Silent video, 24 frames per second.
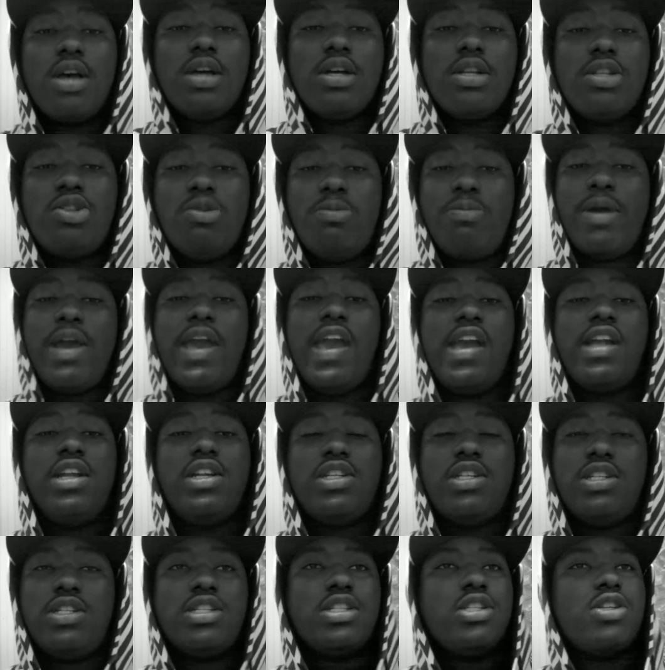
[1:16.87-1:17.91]
So
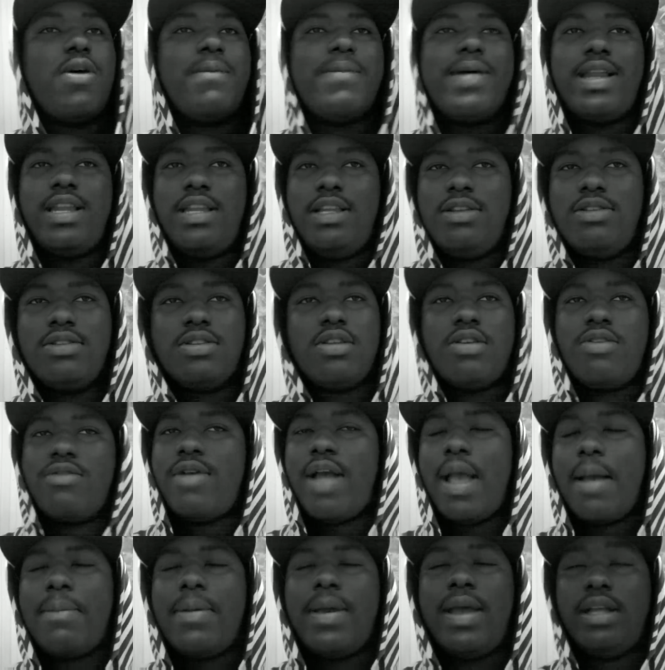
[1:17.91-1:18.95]
Paige, just go back to using the
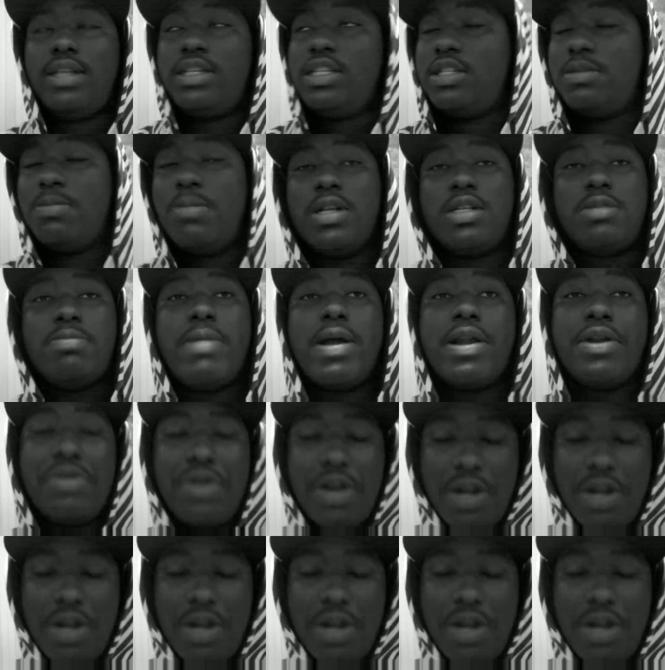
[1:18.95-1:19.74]
Rampage. It's much better,